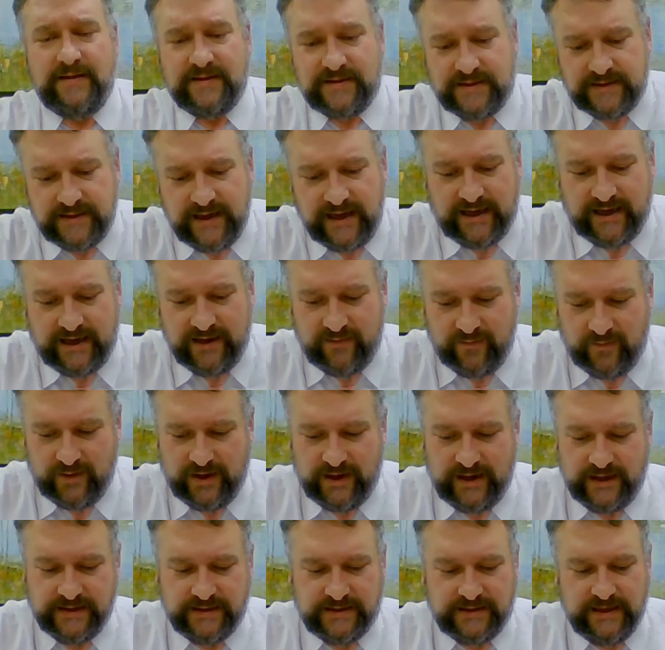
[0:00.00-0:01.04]
The second
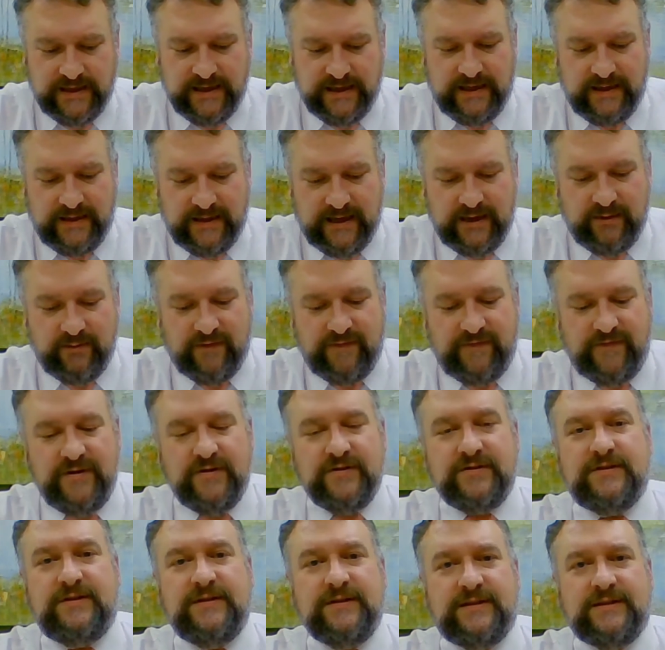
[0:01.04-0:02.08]
was they
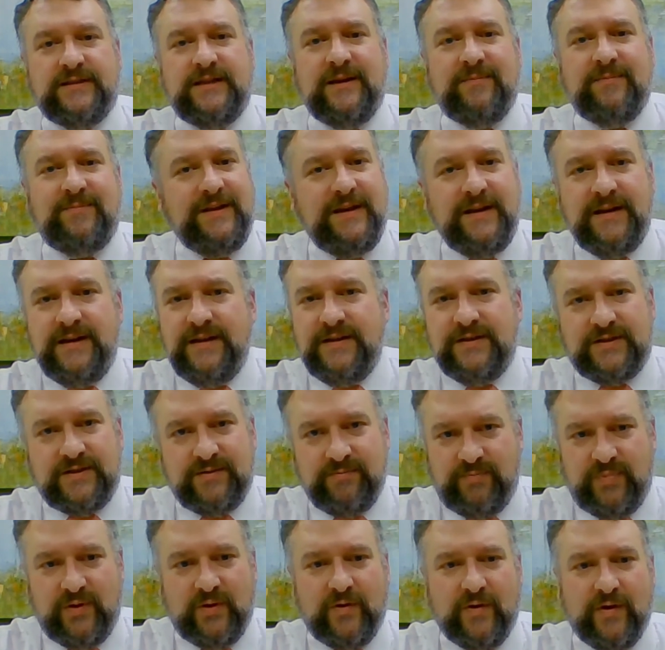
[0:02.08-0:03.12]
refused to accept any
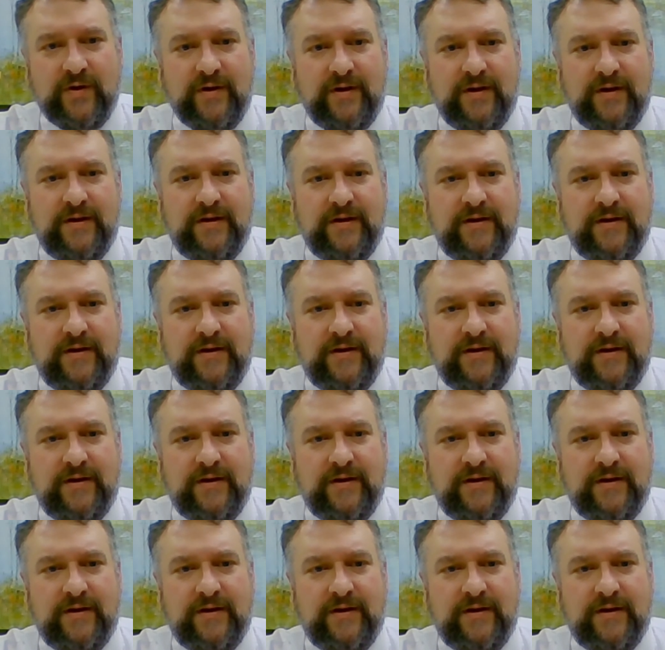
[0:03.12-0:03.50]
support